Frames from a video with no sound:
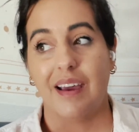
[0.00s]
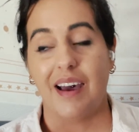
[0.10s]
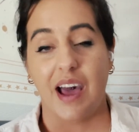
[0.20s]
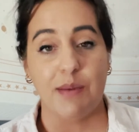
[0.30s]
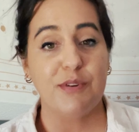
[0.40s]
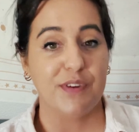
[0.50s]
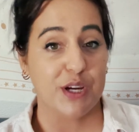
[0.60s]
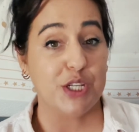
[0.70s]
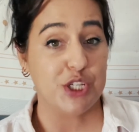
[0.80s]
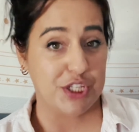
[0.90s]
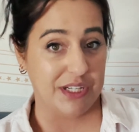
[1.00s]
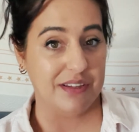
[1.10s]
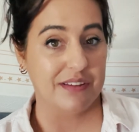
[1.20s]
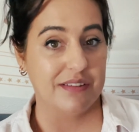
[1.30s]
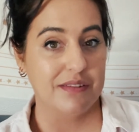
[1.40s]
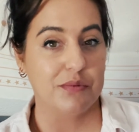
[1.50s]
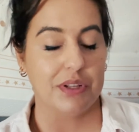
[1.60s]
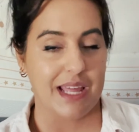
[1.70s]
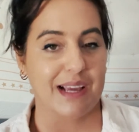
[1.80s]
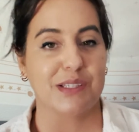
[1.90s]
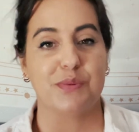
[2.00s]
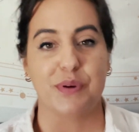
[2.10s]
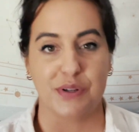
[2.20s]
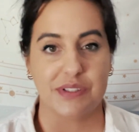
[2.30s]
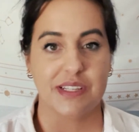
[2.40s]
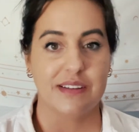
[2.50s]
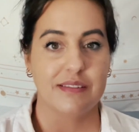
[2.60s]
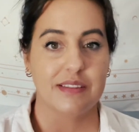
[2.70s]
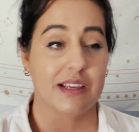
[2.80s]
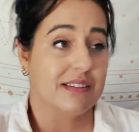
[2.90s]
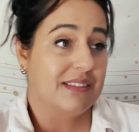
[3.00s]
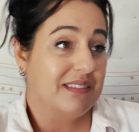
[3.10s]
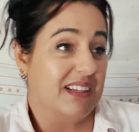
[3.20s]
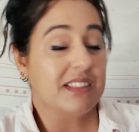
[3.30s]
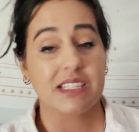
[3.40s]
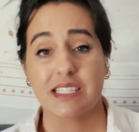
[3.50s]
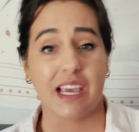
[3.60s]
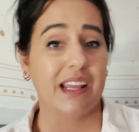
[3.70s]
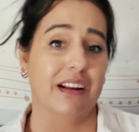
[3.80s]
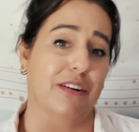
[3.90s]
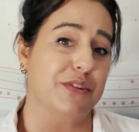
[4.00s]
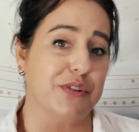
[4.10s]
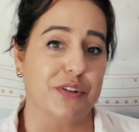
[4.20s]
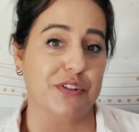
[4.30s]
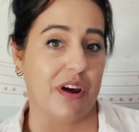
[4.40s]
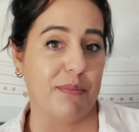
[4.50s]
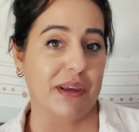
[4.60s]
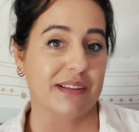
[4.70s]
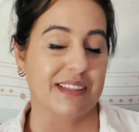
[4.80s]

I'm a very chill, relaxed person that gets excited on certain topics,